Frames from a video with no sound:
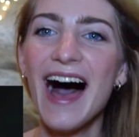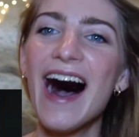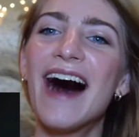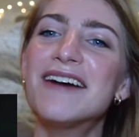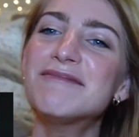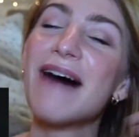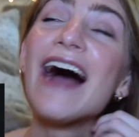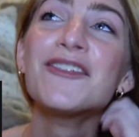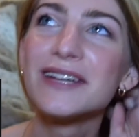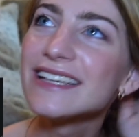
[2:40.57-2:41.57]
But
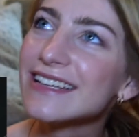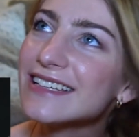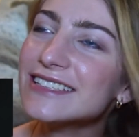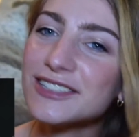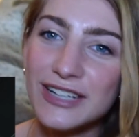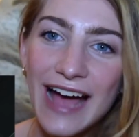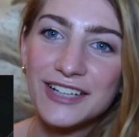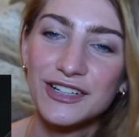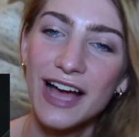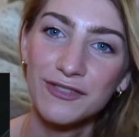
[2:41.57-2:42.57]
I really think he's a good
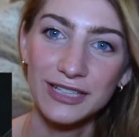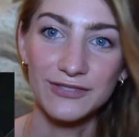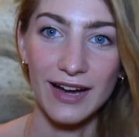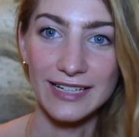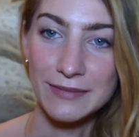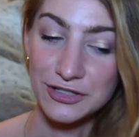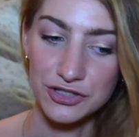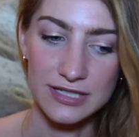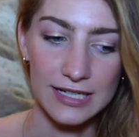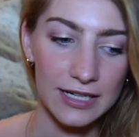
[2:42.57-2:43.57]
actor. Like, I really find him
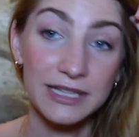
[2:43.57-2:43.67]
interesting.